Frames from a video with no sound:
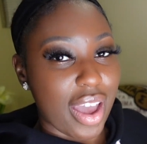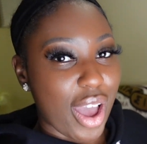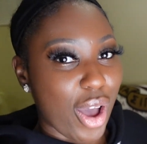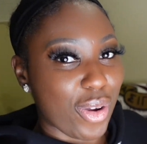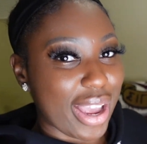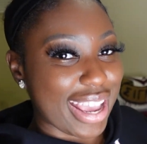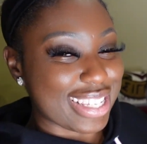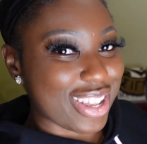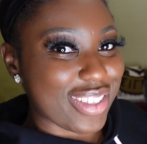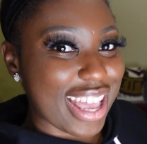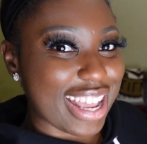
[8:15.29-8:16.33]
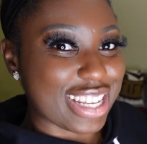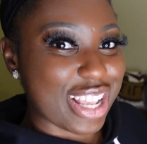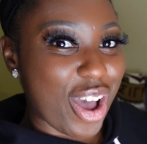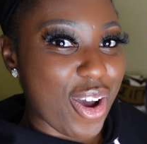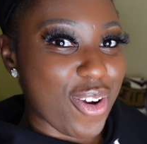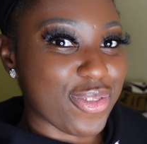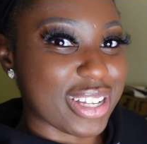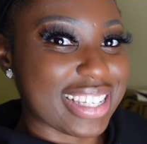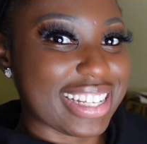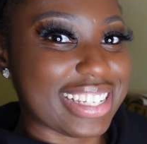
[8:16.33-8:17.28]
Okay, so that is all for
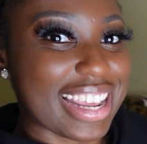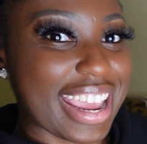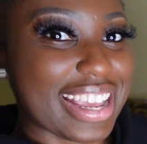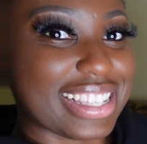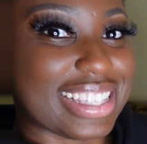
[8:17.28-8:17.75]
today's